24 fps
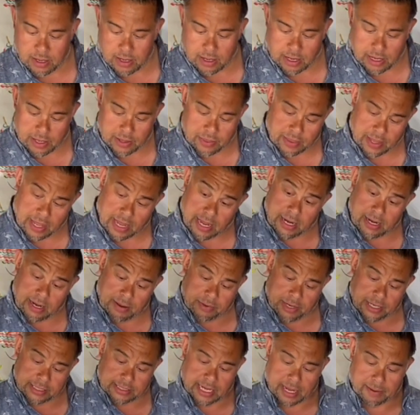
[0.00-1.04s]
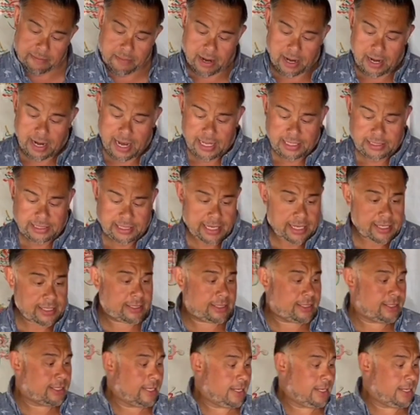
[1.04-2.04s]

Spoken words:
And then I'm going to take my lettuce,